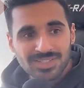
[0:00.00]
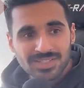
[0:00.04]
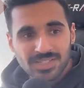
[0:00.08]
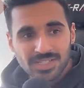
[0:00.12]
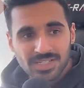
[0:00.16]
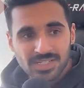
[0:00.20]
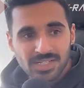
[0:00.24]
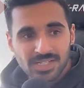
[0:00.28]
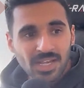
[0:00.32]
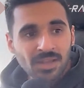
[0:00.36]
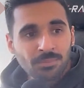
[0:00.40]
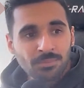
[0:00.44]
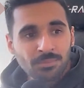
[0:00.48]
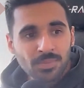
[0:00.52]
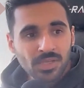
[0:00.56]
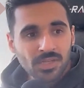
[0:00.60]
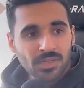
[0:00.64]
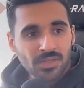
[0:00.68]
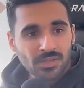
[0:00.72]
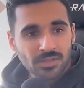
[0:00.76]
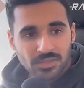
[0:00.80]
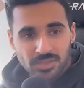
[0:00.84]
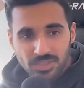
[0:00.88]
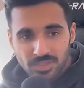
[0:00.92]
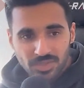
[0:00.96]
DM me,
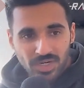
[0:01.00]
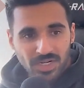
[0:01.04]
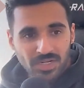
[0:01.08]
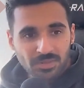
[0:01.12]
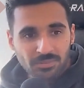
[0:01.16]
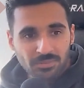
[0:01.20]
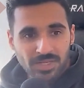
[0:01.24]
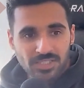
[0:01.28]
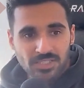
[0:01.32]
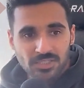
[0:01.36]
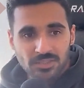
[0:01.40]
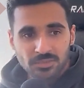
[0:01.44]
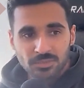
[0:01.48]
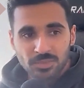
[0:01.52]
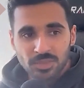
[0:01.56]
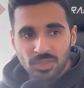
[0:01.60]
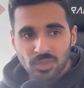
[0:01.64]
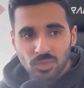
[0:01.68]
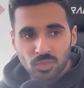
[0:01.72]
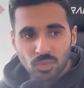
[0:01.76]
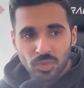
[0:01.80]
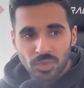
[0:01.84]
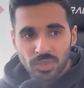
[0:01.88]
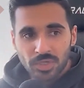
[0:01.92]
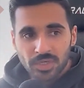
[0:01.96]
direct message me the
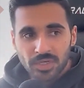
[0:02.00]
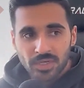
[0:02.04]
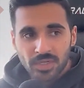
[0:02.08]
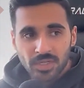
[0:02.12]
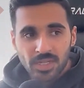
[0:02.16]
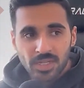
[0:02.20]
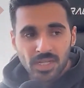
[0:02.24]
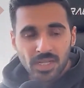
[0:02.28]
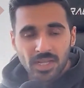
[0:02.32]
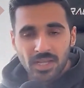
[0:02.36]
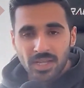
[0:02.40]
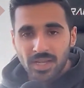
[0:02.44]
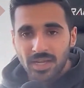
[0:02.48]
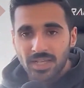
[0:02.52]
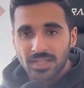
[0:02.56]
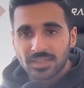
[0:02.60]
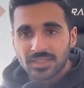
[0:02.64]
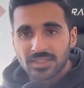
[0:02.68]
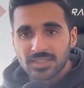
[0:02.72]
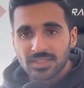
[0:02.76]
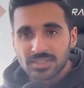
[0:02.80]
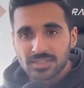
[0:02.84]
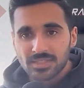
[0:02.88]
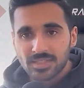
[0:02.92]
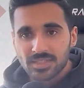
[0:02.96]
word
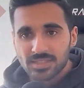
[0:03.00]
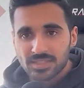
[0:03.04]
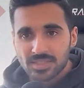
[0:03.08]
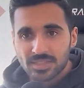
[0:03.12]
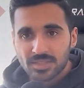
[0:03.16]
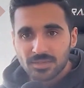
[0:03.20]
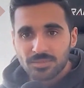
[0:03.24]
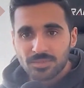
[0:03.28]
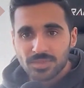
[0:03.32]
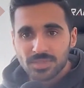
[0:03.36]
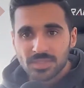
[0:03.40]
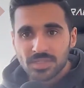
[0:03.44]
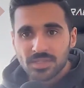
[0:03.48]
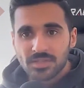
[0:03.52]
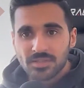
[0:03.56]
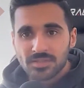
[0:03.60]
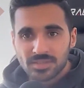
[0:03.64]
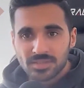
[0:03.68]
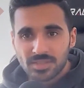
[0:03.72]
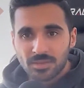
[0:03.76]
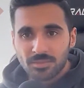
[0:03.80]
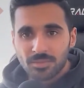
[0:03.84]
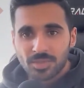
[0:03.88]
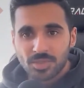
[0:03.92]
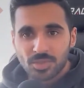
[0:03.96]
Healthy Systems
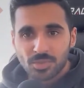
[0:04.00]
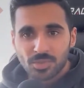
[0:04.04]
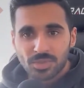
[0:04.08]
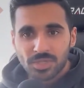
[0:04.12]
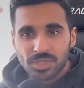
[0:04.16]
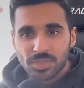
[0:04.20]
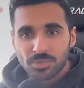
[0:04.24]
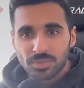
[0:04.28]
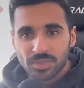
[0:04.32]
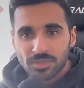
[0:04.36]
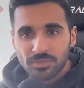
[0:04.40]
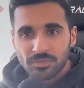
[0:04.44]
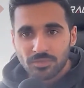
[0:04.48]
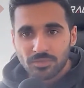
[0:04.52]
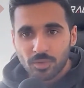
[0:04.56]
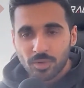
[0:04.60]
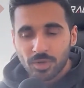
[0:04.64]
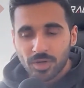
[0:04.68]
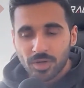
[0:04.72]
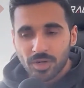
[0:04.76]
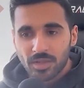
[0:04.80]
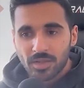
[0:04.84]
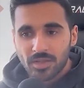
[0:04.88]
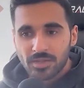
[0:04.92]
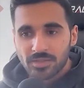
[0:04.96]
Summer 2024.
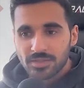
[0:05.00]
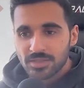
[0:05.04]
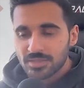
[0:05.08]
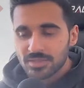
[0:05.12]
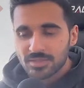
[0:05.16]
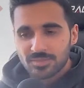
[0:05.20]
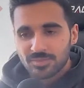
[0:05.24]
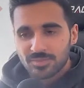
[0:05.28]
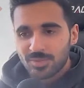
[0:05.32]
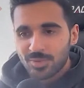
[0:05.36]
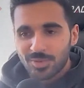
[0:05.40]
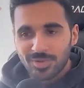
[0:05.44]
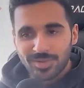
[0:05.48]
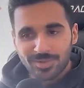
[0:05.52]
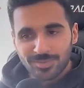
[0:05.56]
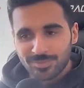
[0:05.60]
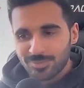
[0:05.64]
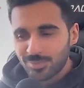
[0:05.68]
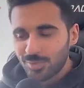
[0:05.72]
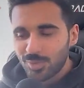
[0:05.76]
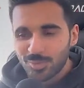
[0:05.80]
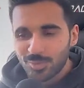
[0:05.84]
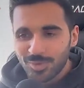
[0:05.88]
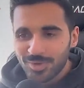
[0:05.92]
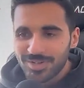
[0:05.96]
Just 4
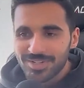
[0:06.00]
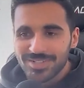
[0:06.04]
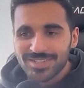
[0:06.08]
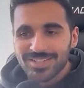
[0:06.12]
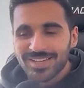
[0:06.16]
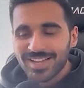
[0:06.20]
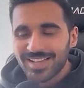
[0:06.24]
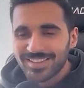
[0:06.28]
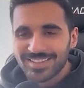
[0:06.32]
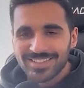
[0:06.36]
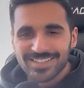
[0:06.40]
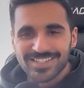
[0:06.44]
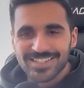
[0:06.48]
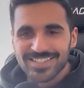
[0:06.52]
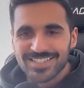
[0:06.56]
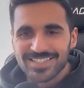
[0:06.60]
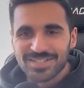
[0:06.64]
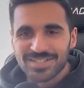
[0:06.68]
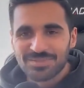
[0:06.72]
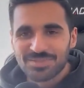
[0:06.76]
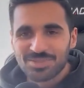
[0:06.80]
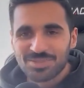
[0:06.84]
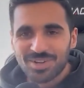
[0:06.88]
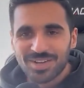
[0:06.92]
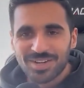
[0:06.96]
words, Healthy
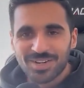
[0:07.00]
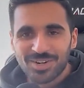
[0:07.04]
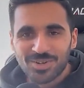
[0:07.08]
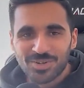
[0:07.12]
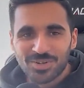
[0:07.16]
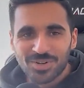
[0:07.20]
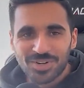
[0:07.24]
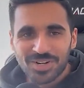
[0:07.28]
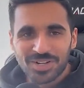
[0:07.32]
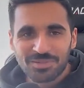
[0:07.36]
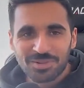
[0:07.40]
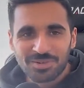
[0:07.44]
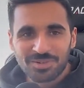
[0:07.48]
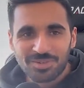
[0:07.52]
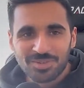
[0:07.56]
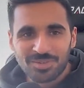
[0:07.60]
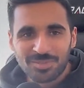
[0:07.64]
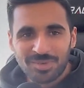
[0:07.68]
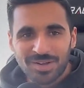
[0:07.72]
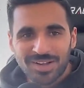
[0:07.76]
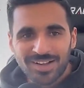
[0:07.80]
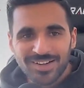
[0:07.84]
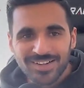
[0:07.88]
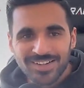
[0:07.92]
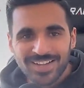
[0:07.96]
Systems. So I know you're coming from the
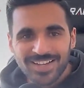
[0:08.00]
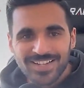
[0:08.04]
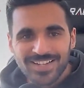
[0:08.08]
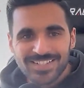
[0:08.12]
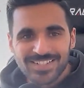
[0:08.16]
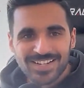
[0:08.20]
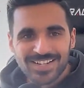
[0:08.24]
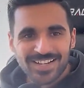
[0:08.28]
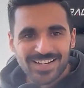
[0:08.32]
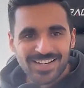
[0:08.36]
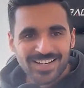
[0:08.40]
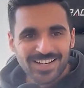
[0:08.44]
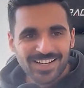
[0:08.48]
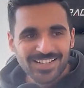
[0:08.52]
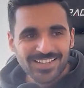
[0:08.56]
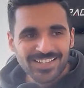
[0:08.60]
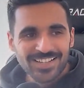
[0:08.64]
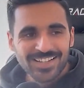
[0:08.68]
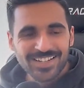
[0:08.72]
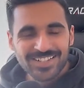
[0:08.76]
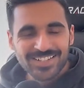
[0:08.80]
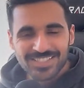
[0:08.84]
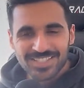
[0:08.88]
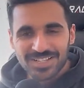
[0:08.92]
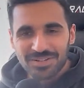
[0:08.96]
podcast, and
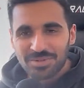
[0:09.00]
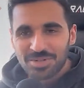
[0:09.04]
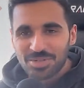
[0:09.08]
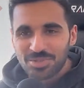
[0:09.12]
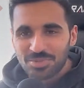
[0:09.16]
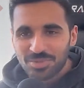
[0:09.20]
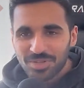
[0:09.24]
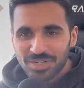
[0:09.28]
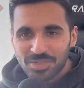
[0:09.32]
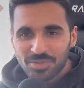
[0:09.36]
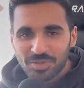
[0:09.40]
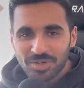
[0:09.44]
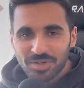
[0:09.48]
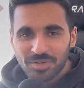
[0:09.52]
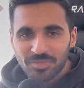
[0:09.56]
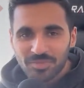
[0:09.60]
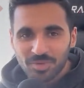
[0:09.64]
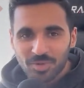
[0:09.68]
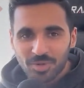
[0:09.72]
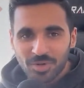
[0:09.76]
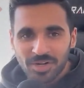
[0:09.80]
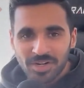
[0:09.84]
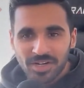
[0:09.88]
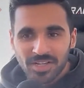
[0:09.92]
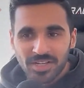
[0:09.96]
then Summer
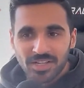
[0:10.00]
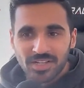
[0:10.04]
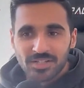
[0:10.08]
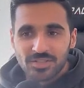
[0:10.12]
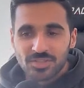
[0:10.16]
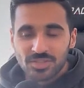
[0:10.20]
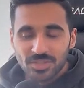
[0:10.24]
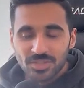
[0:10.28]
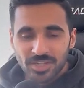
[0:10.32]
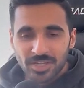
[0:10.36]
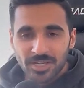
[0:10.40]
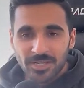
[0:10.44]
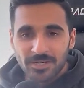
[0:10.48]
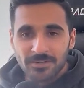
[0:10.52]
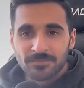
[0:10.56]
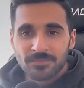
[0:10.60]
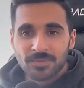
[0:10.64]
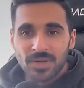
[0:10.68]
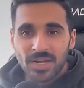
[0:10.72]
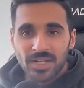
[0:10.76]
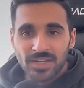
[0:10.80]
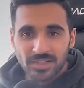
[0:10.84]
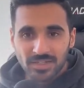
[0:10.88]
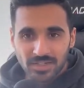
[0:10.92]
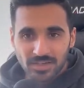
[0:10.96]
2024. So then
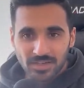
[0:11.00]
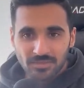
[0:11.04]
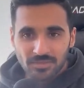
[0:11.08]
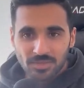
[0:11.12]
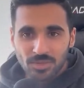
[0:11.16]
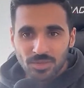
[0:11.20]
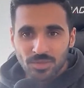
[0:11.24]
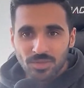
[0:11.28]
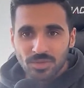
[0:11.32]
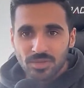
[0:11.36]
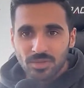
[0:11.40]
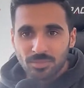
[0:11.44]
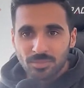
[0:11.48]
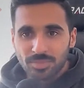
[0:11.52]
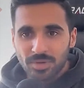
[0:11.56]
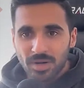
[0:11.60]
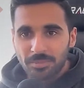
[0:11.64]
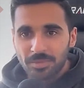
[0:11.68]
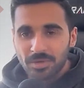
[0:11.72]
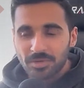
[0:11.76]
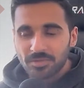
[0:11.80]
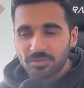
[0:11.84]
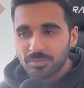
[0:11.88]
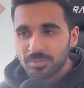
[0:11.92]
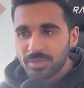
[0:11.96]
I can give you the
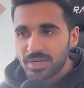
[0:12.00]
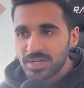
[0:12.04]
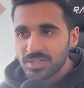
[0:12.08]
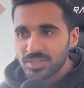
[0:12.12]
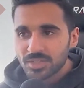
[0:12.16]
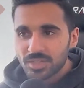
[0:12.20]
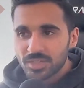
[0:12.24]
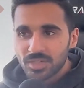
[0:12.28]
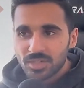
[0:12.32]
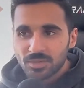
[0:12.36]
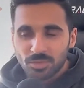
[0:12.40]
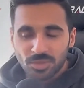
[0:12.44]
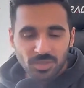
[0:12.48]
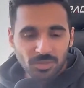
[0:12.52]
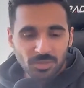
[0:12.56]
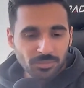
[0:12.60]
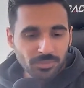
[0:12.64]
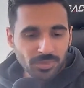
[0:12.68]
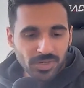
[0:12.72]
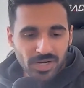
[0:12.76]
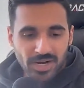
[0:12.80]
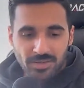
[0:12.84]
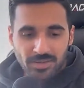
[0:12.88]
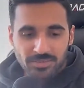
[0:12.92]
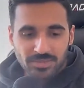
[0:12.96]
proper information. We can
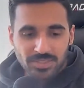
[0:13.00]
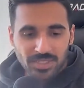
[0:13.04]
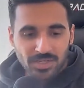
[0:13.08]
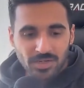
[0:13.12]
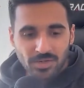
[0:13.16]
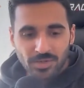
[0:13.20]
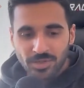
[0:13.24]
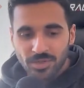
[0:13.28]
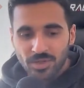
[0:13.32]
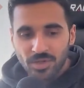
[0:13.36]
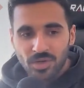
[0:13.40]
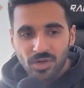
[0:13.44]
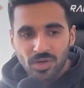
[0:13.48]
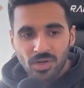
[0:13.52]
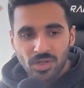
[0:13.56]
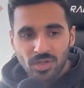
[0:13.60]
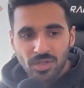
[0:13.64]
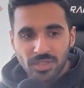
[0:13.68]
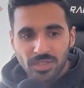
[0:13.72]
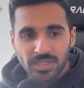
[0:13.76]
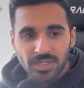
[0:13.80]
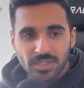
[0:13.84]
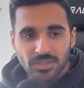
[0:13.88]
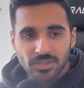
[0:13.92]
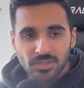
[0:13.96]
perhaps get on a call
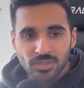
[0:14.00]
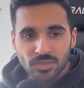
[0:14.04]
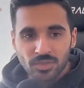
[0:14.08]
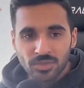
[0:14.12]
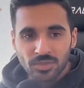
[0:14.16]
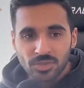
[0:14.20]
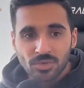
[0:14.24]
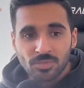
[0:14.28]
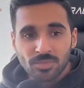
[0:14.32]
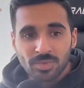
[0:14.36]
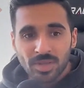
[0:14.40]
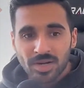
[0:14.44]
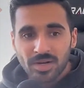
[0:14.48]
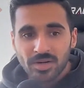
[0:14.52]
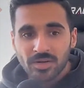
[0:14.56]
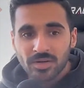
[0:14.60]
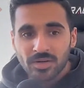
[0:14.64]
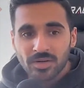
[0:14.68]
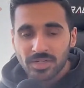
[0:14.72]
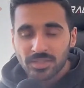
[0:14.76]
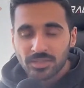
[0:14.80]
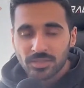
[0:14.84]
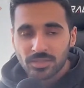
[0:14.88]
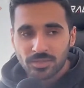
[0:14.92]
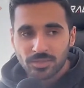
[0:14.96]
and get to know you better,
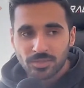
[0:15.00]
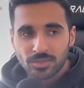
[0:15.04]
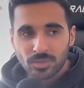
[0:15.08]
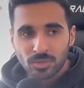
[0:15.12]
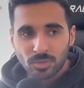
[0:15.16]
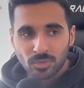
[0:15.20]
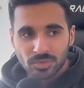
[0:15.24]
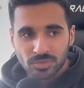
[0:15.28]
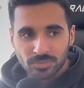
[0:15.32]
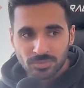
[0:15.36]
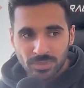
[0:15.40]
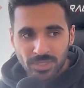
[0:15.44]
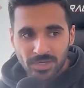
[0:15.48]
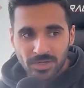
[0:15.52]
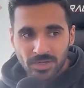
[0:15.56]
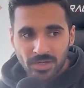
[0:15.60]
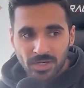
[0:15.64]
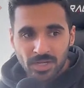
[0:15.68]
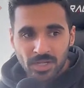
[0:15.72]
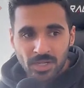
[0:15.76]
get to know your goals better.